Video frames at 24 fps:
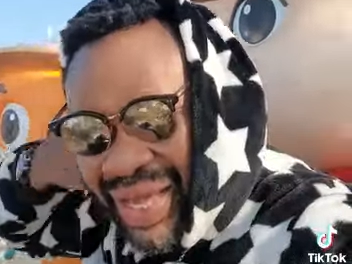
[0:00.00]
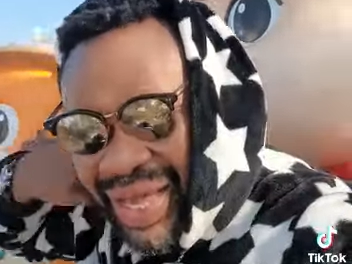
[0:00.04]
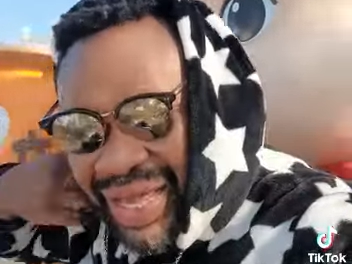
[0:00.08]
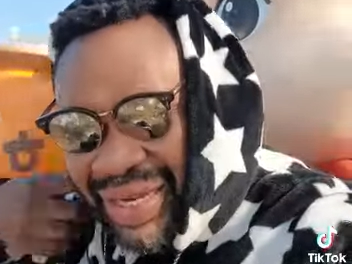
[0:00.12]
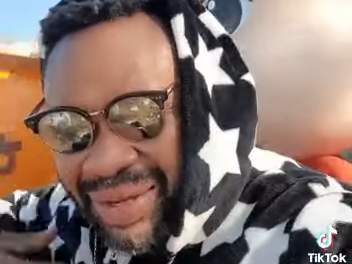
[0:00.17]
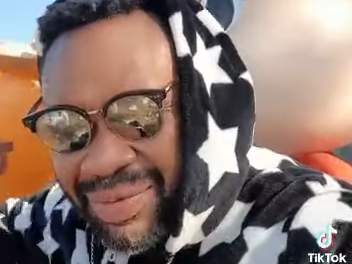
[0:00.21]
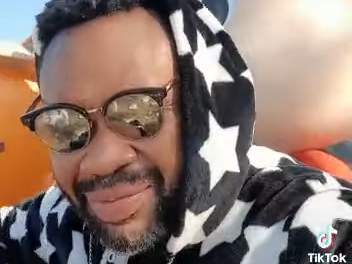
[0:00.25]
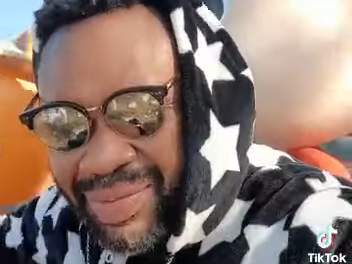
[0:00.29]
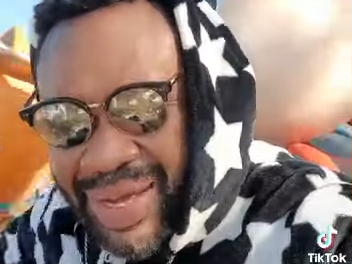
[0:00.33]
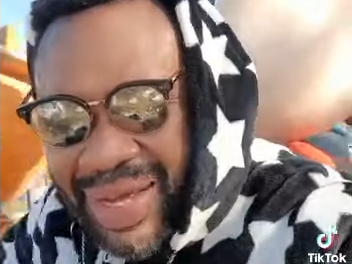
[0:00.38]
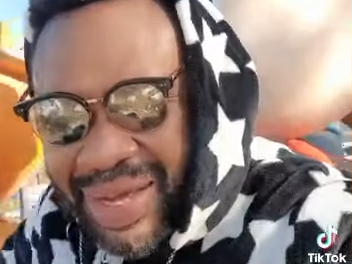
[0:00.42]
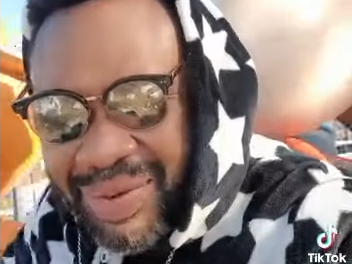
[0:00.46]

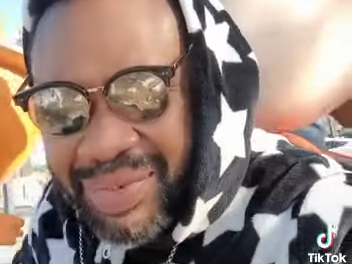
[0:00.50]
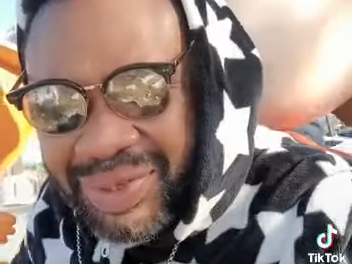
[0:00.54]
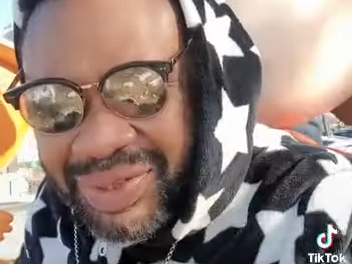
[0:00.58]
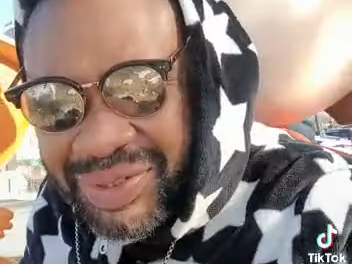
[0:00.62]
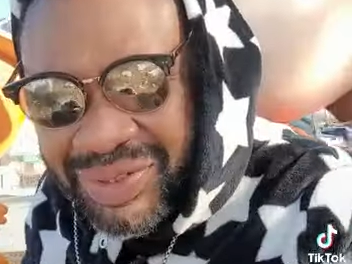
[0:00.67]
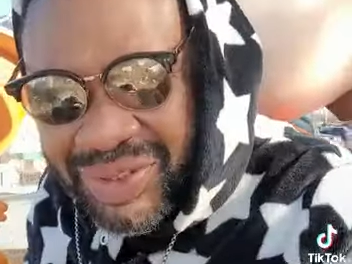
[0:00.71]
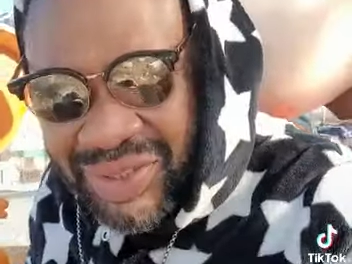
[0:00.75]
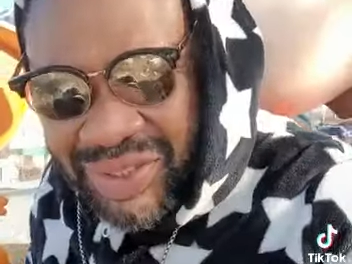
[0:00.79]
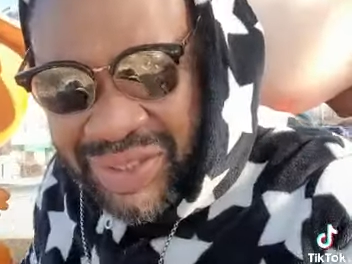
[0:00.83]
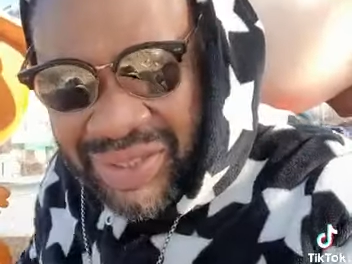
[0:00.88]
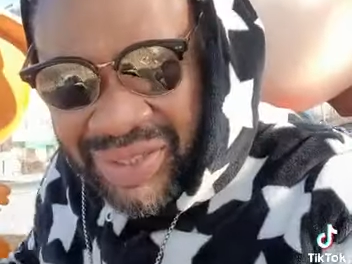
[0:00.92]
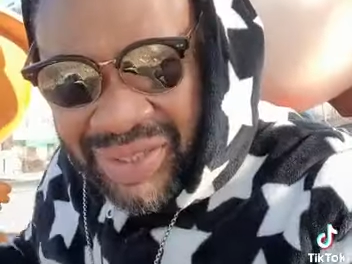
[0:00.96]
and amen
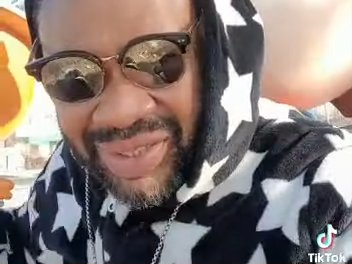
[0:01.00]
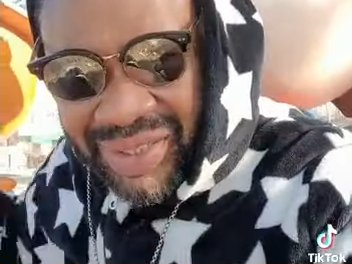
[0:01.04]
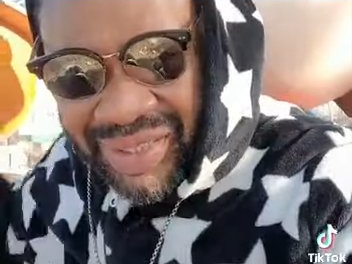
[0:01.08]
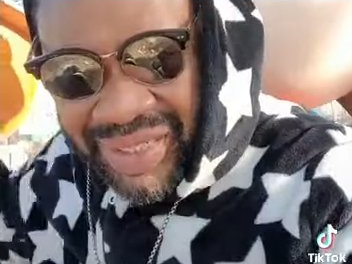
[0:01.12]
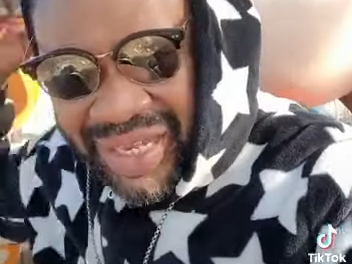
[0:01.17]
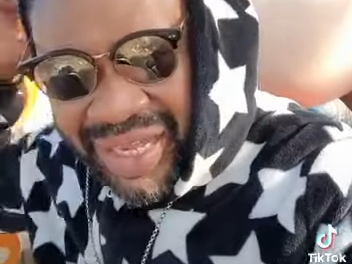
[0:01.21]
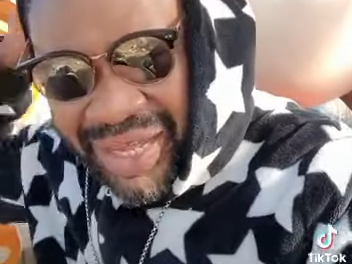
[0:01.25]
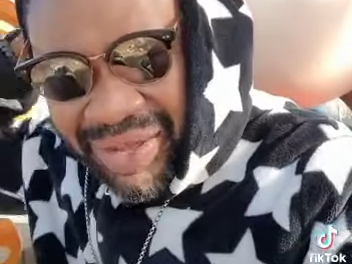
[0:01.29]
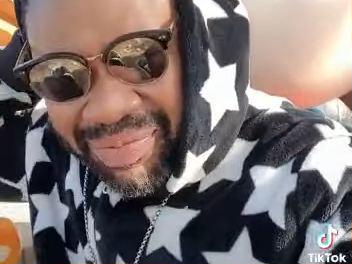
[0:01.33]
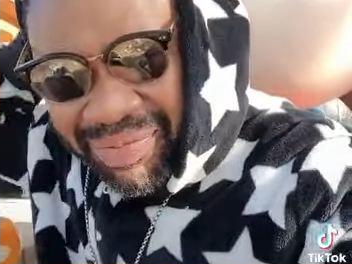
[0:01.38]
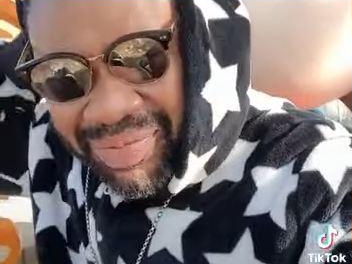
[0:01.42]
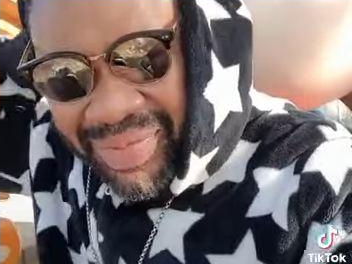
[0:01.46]
in Jesus'
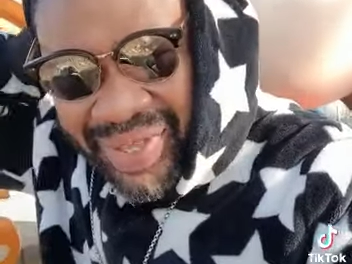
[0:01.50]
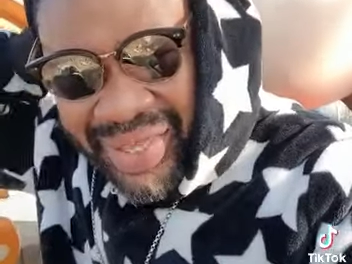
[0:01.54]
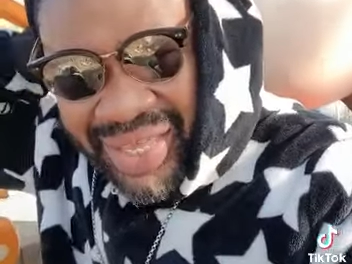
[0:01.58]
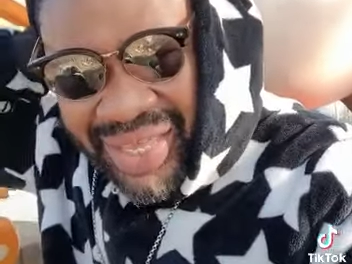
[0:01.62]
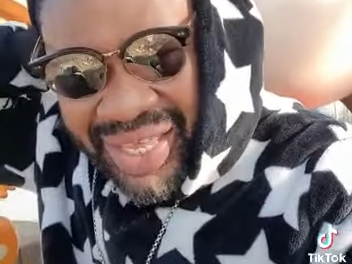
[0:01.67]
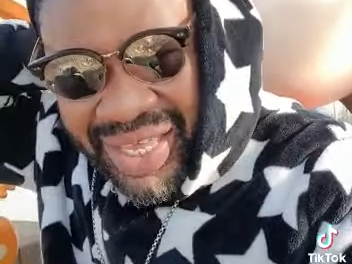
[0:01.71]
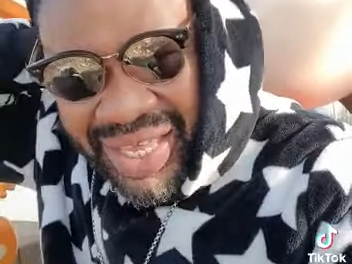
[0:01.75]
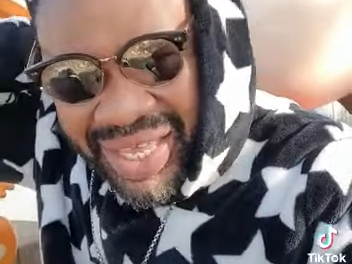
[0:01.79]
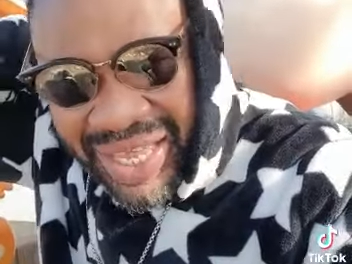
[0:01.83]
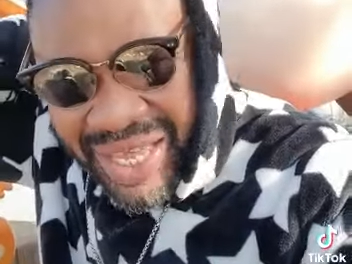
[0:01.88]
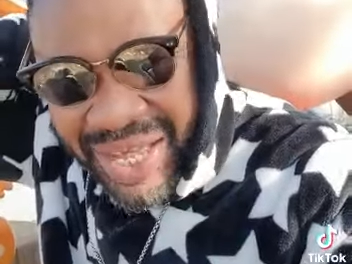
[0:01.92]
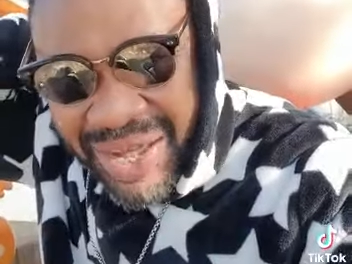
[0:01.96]
name.
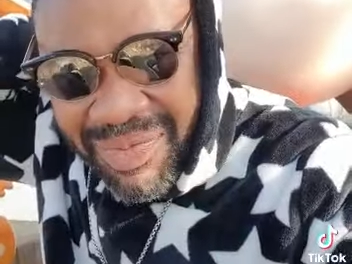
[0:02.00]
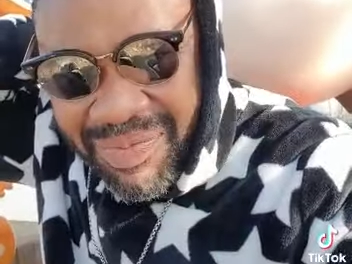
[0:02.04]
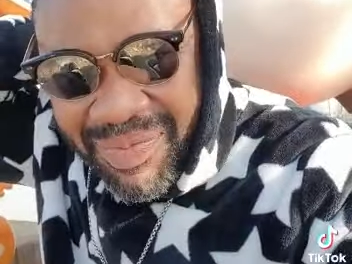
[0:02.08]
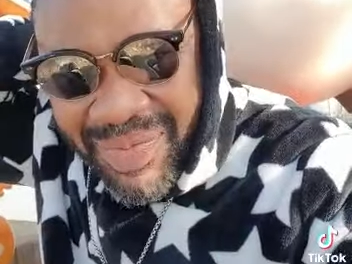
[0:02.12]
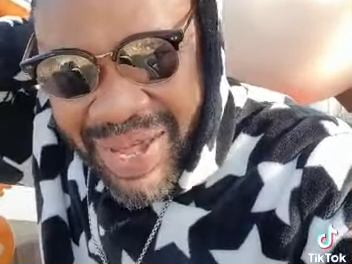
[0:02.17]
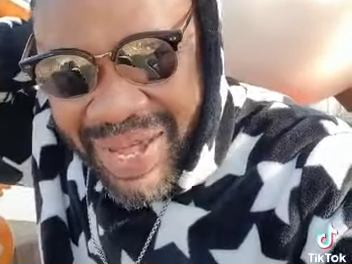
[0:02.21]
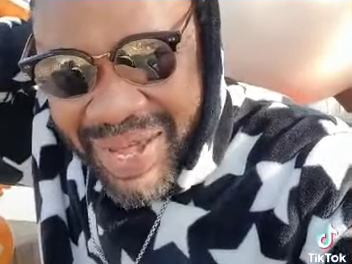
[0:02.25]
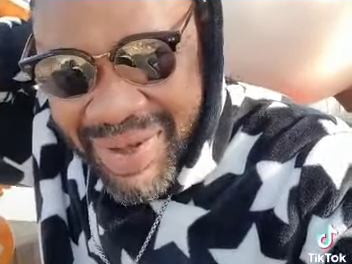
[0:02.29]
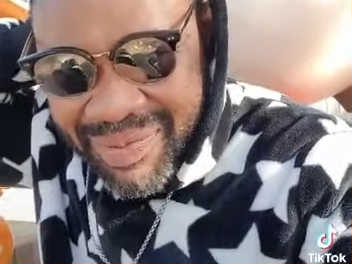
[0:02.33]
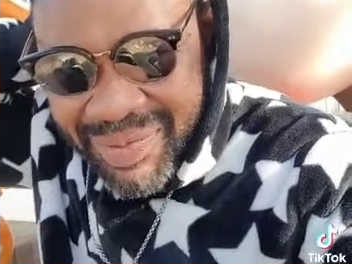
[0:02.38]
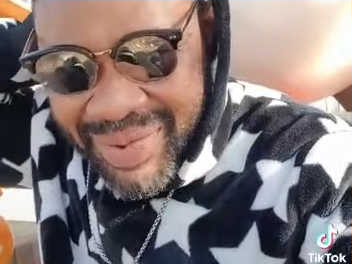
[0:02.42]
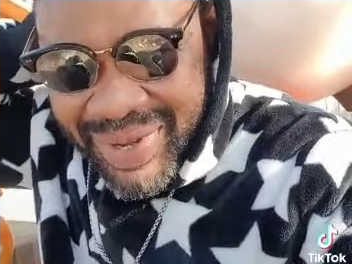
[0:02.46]

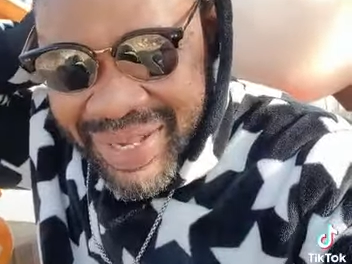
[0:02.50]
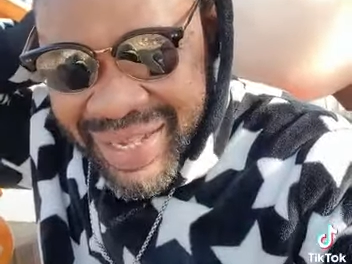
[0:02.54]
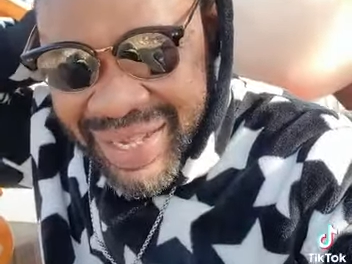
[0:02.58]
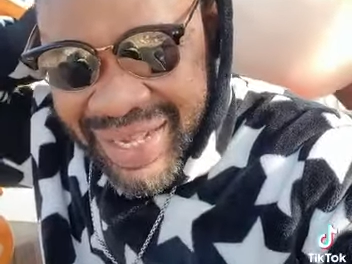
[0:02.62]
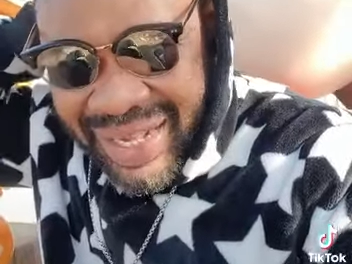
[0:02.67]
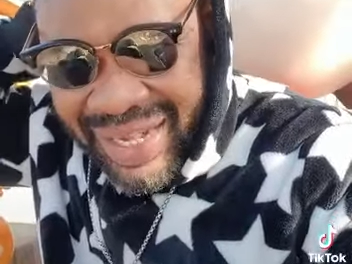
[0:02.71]
Amen.